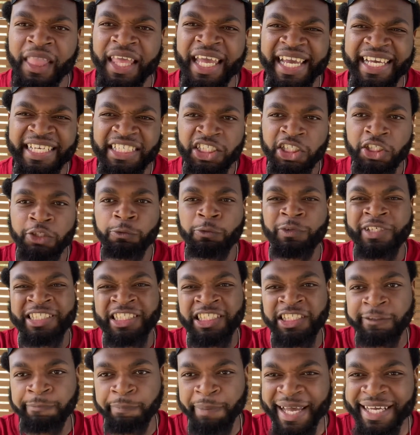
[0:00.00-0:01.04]
into a
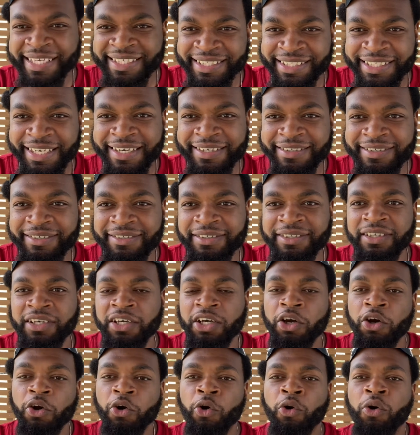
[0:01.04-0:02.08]
spectator
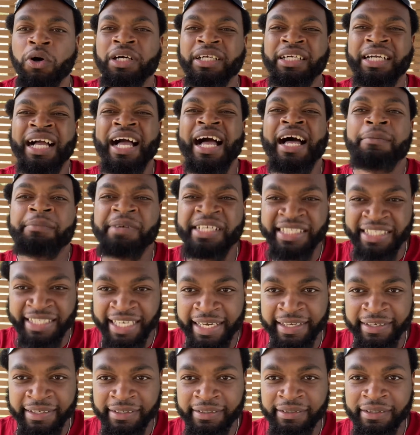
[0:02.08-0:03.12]
or a commentator.